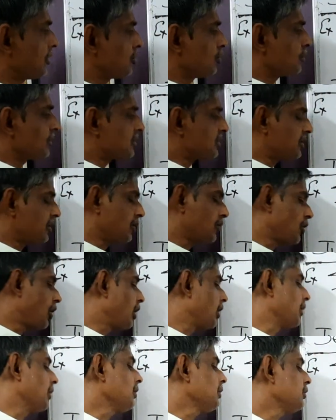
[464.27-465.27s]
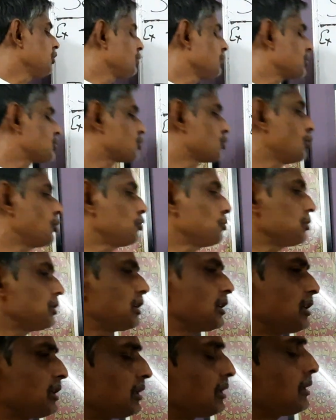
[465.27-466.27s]
you must recall, you must go to
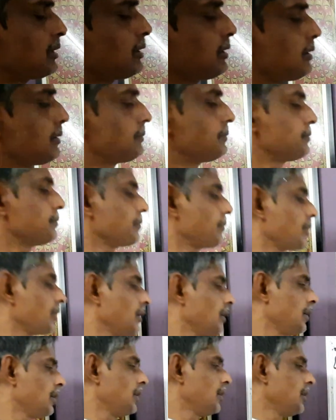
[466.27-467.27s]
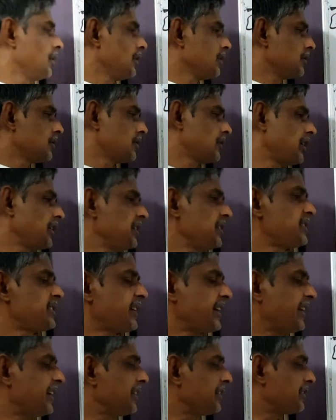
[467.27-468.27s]
the
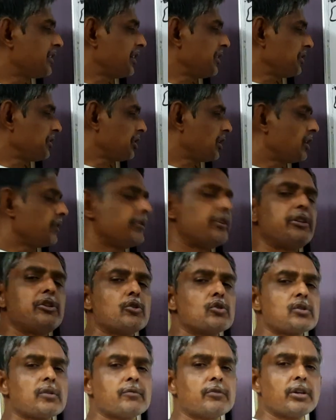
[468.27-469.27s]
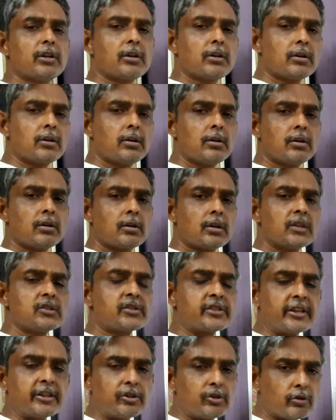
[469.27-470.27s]
32nd and 33rd videos of the
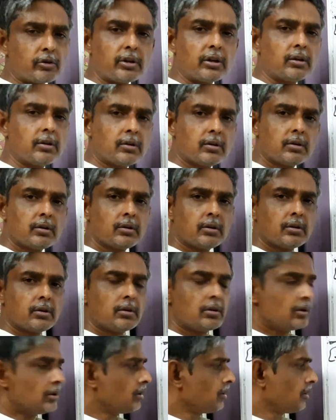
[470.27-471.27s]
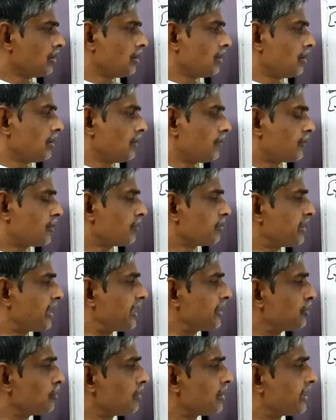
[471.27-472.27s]
constraint theory. From
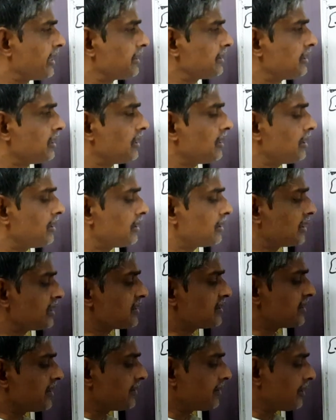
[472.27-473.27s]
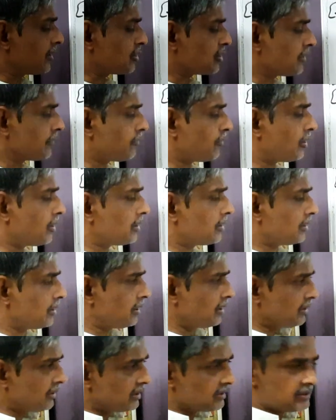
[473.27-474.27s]
that you will get the constraint relation for
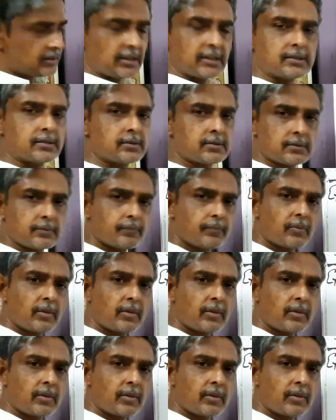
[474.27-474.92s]
in this case.